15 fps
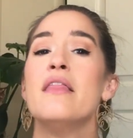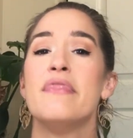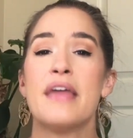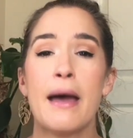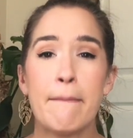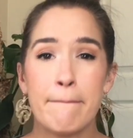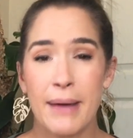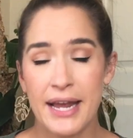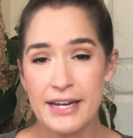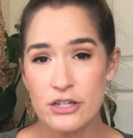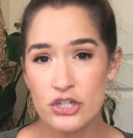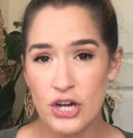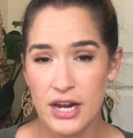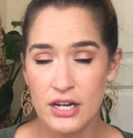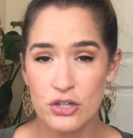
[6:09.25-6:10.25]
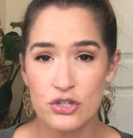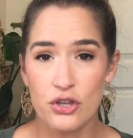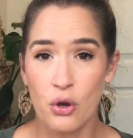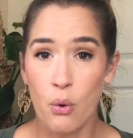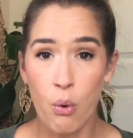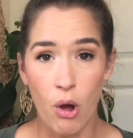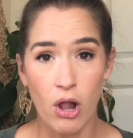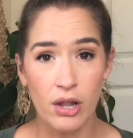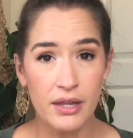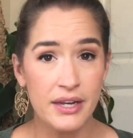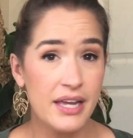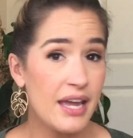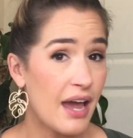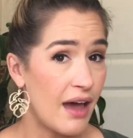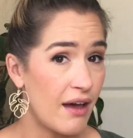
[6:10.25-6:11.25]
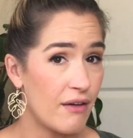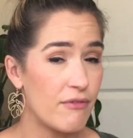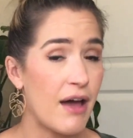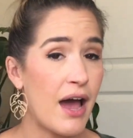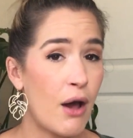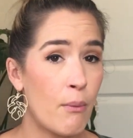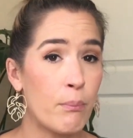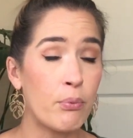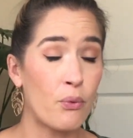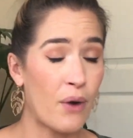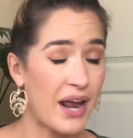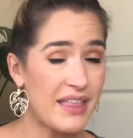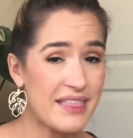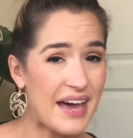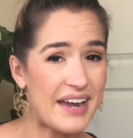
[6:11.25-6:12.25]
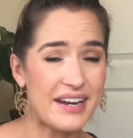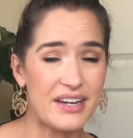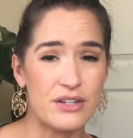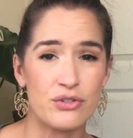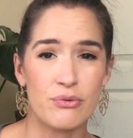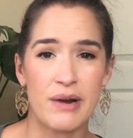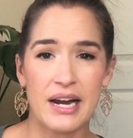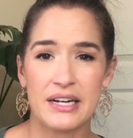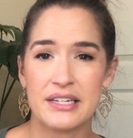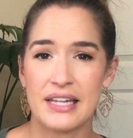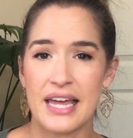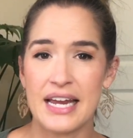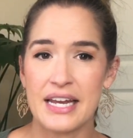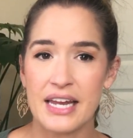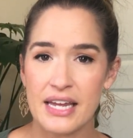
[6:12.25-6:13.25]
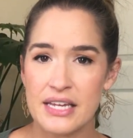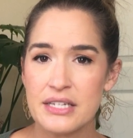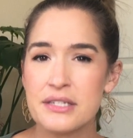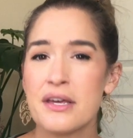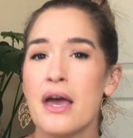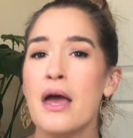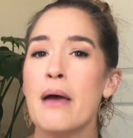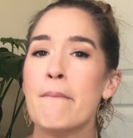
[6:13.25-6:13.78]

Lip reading: that might change the quality of how bright that indirect light is.